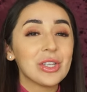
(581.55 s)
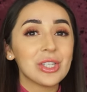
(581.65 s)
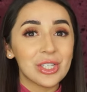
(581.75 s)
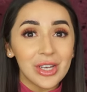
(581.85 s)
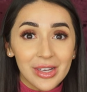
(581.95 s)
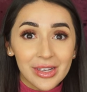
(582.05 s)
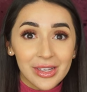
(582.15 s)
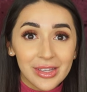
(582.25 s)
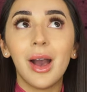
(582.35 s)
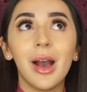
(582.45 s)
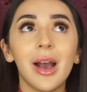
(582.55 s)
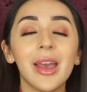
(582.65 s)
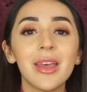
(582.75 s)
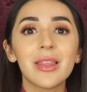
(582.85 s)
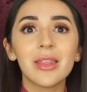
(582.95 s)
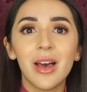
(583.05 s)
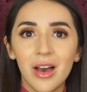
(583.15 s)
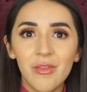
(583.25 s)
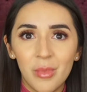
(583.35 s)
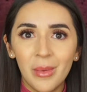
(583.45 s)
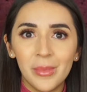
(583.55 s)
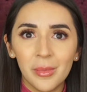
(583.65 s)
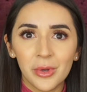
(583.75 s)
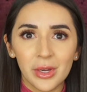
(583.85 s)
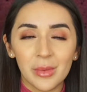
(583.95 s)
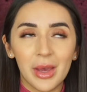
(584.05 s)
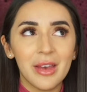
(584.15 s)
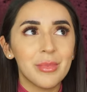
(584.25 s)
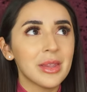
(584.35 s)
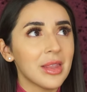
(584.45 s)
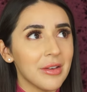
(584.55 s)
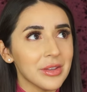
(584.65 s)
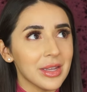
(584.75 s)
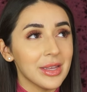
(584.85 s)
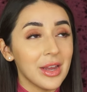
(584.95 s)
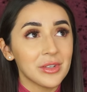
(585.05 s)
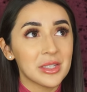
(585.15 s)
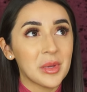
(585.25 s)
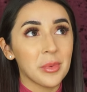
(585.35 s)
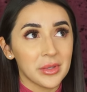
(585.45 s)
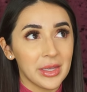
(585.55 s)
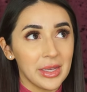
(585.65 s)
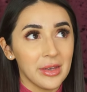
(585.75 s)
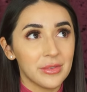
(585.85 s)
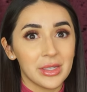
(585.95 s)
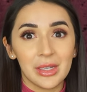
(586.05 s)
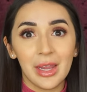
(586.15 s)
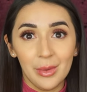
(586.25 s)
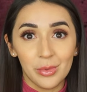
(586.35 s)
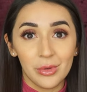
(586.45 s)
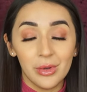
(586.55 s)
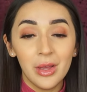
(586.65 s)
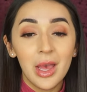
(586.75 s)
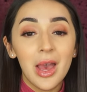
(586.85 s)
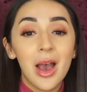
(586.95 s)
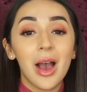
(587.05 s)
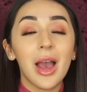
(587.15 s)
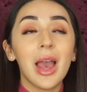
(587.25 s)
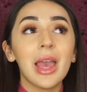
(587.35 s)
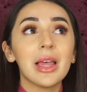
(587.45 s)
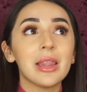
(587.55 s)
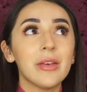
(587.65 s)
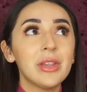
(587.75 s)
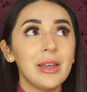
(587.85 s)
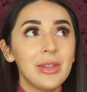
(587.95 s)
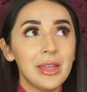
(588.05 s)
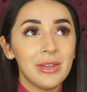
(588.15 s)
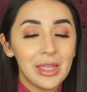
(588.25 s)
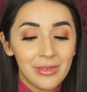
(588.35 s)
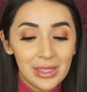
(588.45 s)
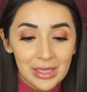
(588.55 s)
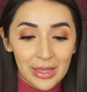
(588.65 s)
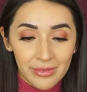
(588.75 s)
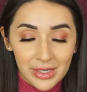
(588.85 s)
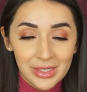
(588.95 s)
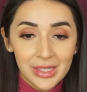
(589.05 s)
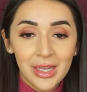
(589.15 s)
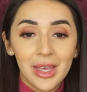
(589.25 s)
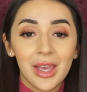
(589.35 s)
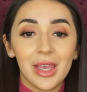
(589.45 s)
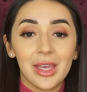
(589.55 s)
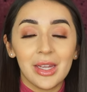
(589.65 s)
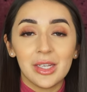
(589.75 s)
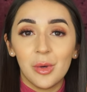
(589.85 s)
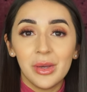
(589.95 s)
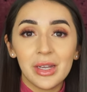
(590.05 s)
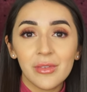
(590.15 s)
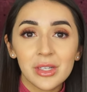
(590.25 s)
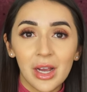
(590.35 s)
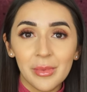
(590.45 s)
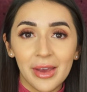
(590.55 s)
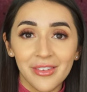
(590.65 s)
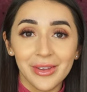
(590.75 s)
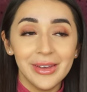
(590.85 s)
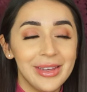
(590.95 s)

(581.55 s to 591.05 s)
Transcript: Shook! I love Bum Bum Cream. I have been loving it ever since my birthday gift in April. I love it, love it, love it, love it, love it and no one can ever talk me out of it.